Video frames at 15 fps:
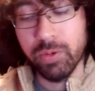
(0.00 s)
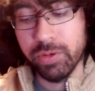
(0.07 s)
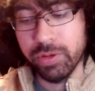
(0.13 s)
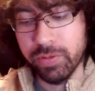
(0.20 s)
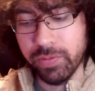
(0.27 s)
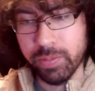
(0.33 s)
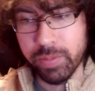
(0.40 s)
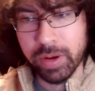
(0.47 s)

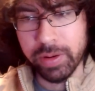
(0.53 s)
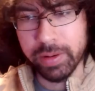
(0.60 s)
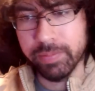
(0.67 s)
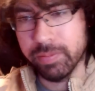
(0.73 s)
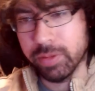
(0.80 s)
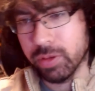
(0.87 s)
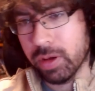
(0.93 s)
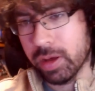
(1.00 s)
origin for Mary.
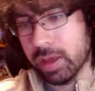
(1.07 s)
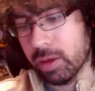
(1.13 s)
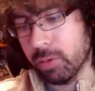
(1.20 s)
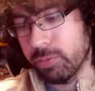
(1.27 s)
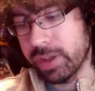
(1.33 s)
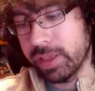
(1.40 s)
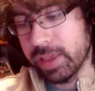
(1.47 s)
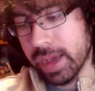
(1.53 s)
So I'll, I'll
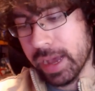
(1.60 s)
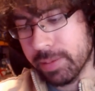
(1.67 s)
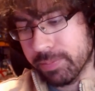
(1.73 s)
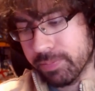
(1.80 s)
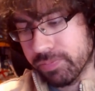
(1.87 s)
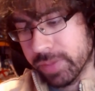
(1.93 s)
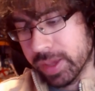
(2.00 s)
read that.